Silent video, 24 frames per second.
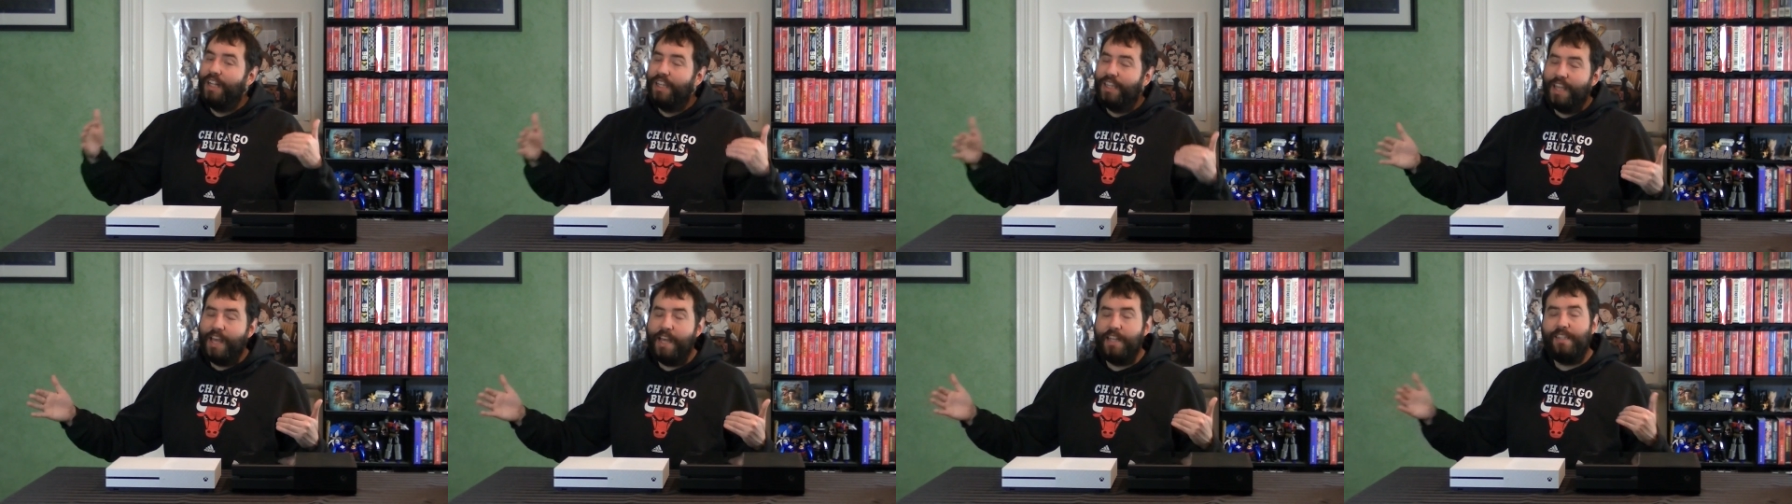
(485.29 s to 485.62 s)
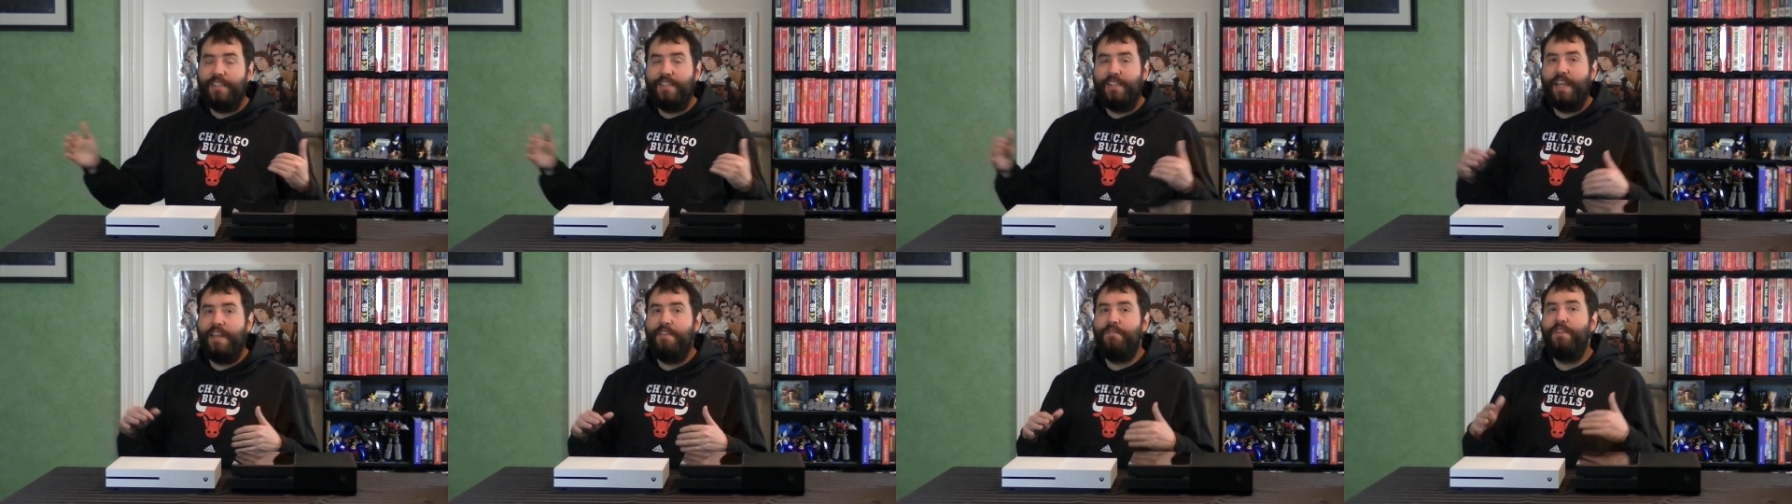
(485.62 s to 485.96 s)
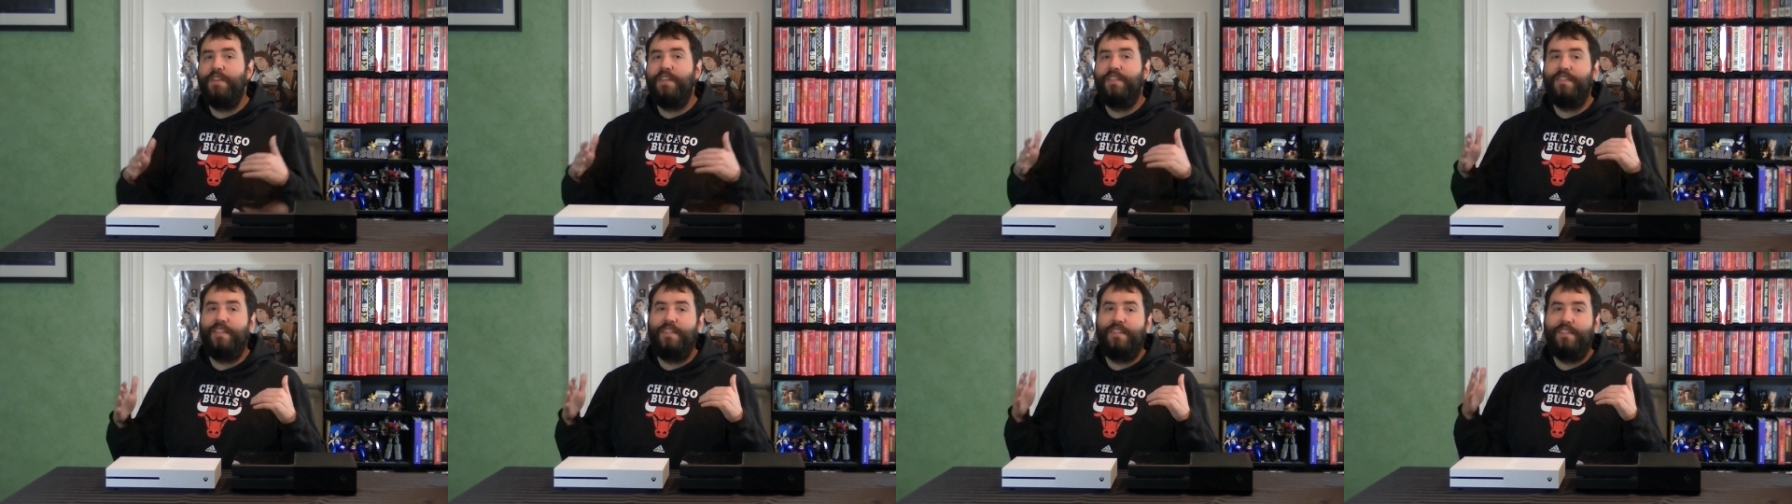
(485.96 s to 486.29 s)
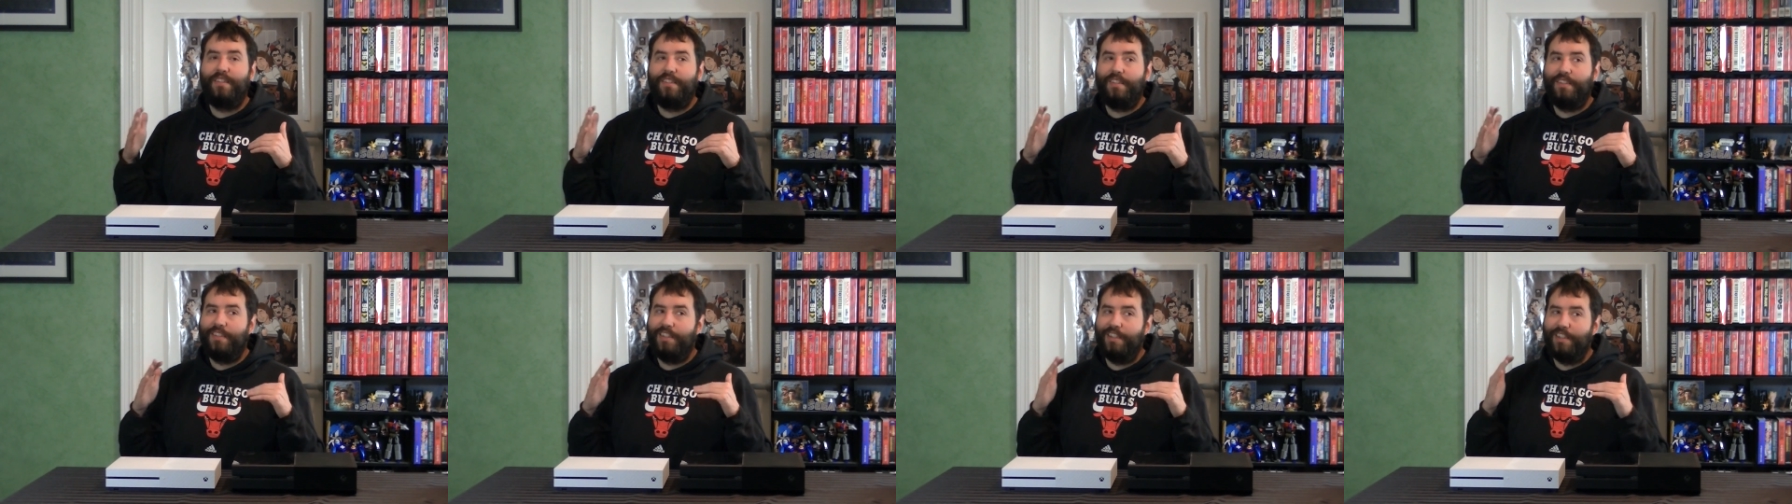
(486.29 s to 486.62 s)
that savings
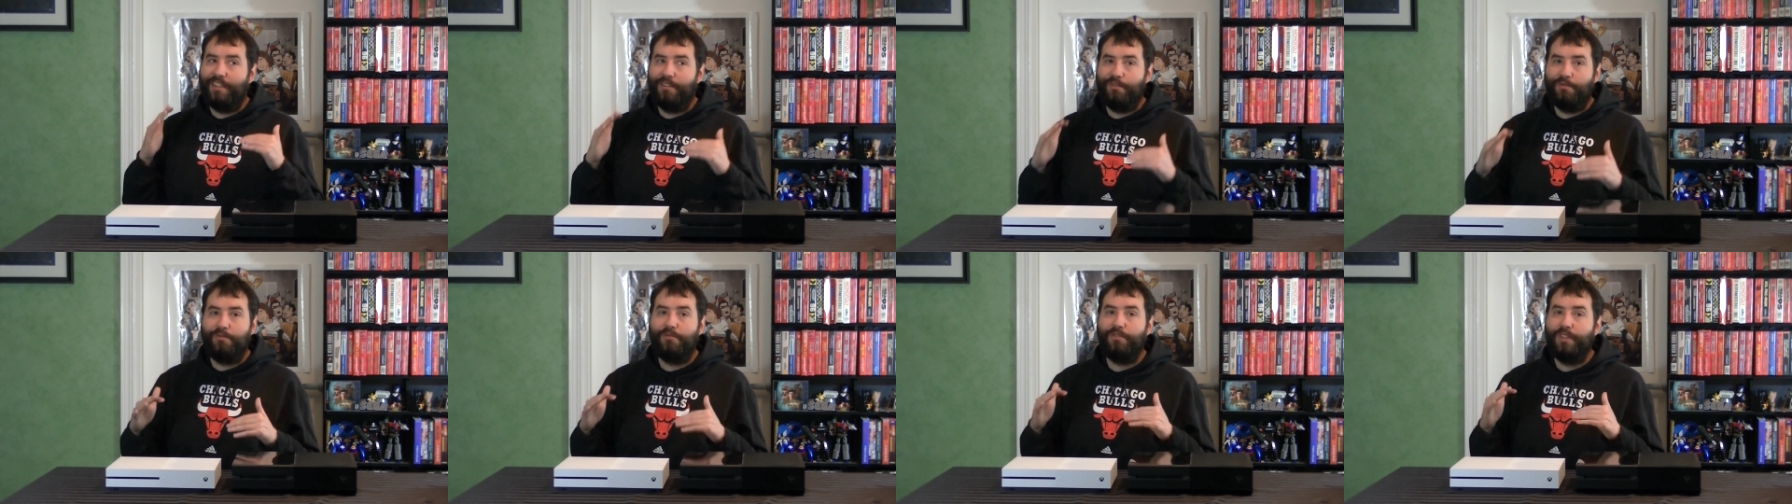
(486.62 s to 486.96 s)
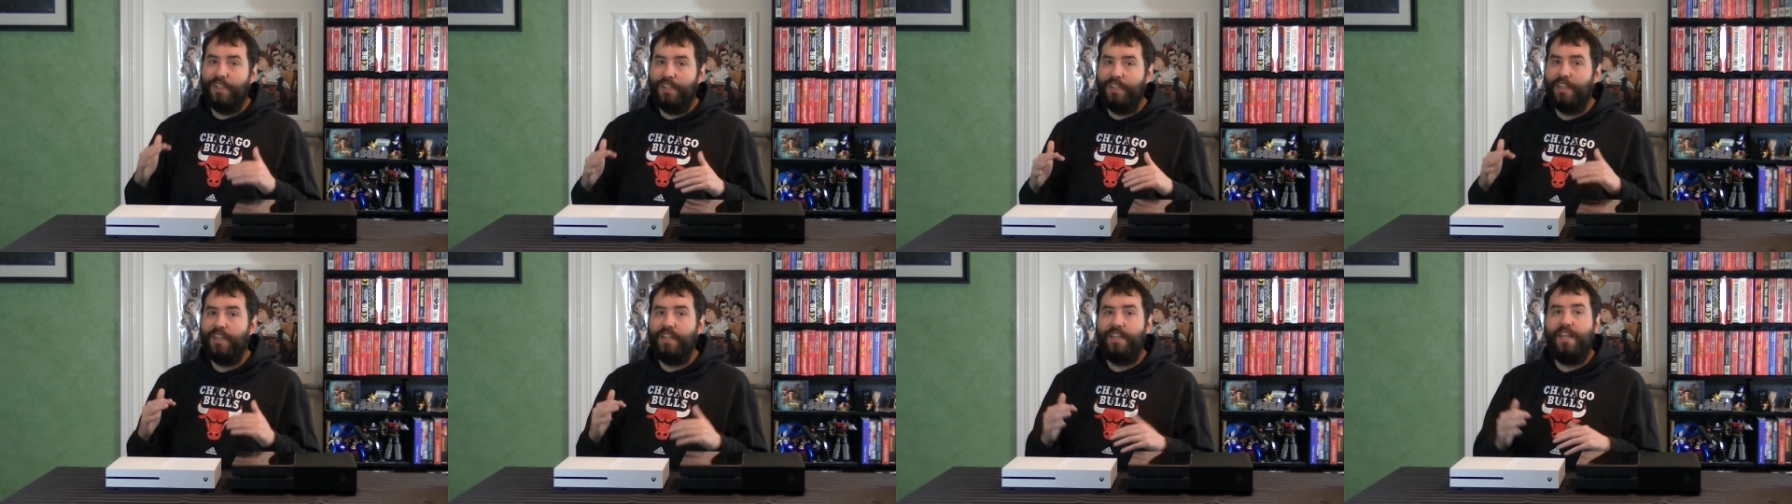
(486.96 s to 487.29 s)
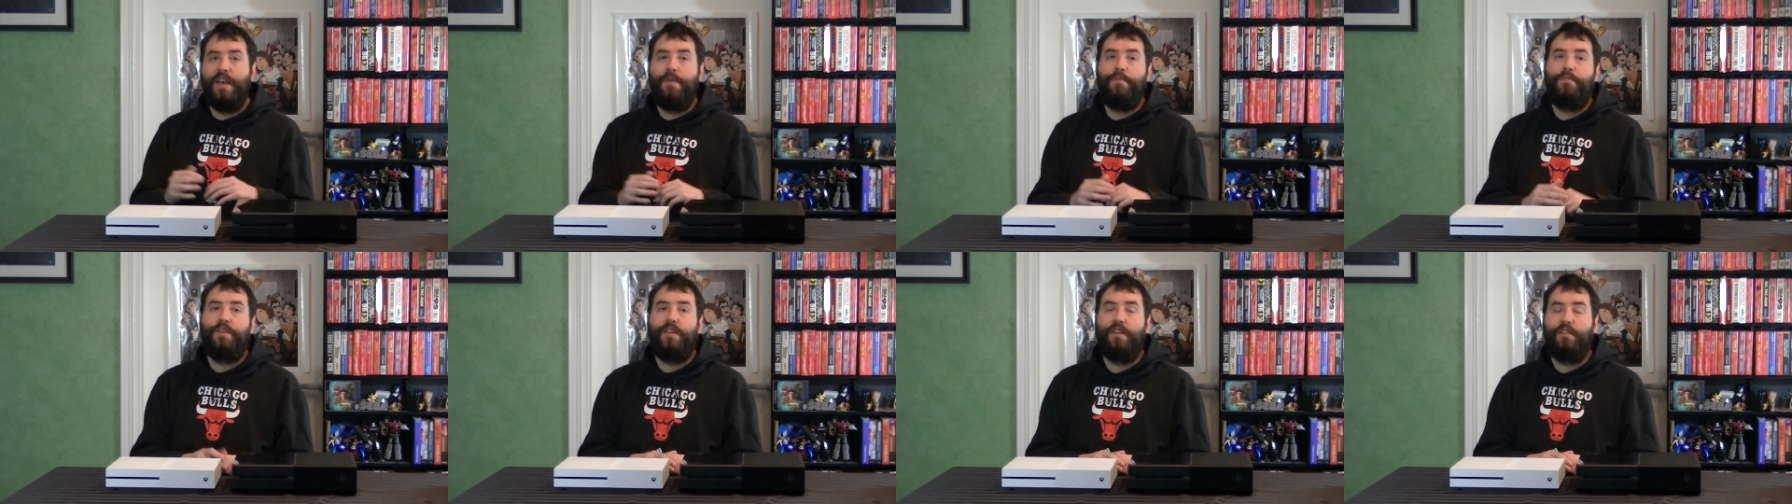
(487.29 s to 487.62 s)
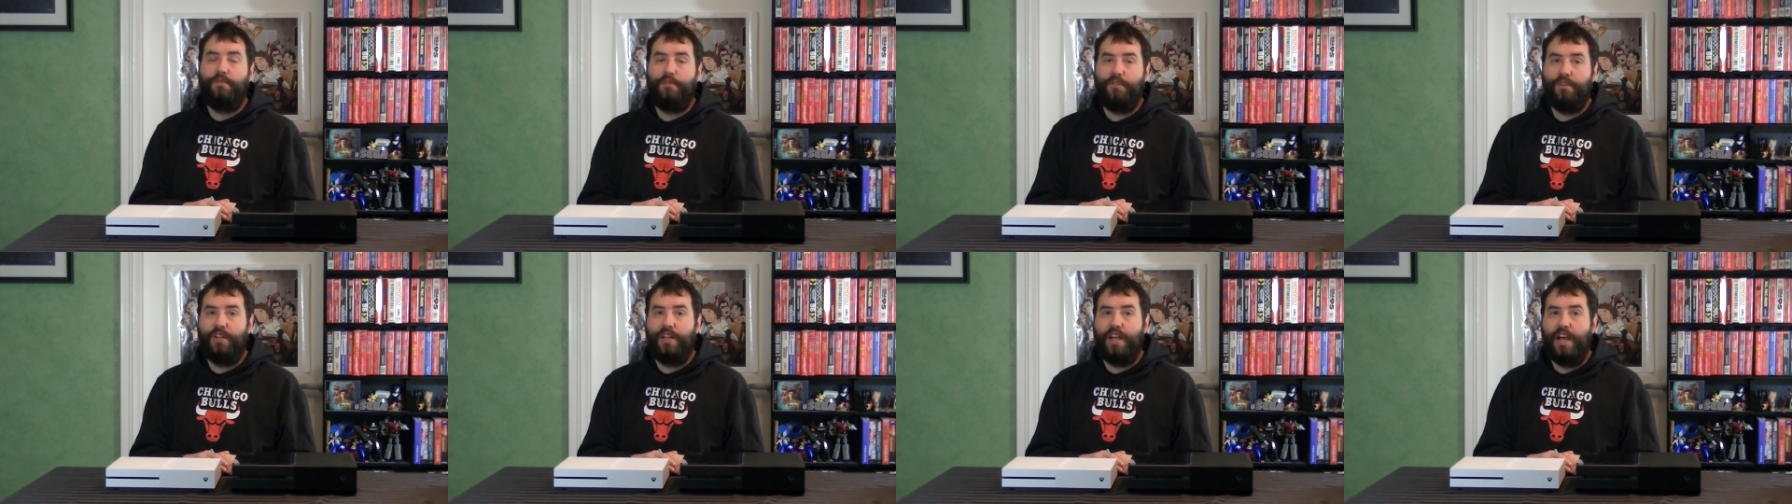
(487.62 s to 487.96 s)
is really tempting
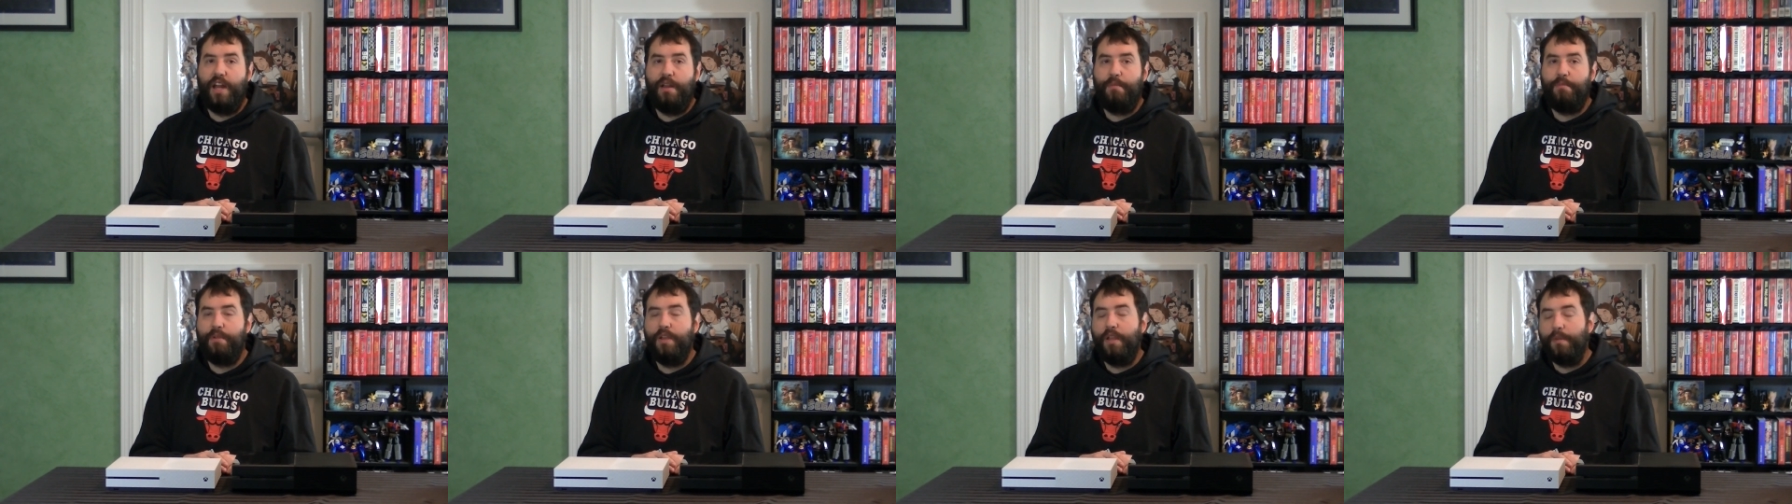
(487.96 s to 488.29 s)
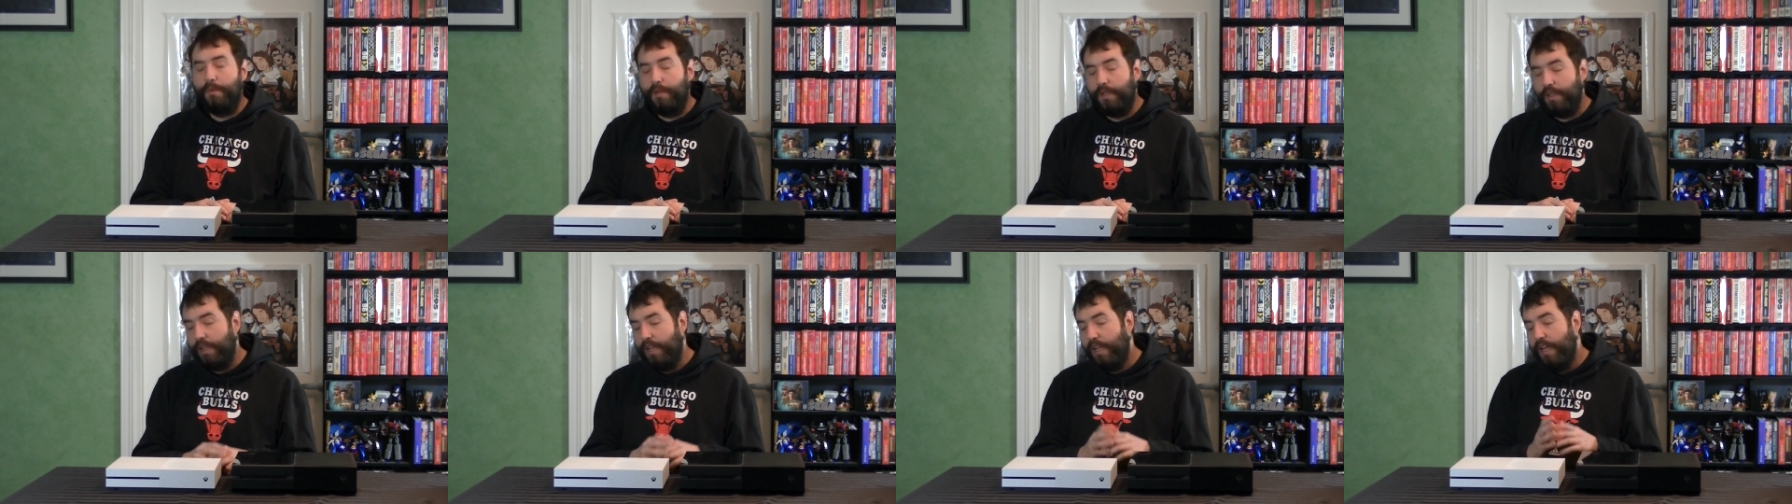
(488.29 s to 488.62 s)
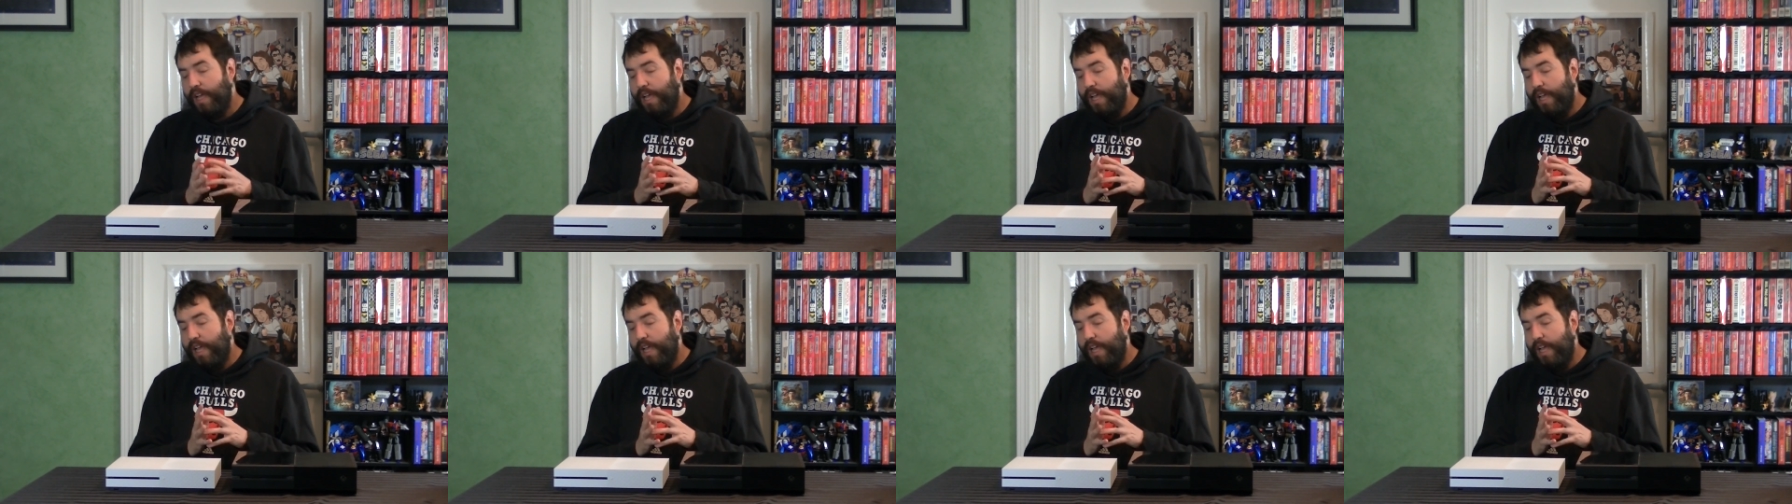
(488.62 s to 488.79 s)
for a lot of people.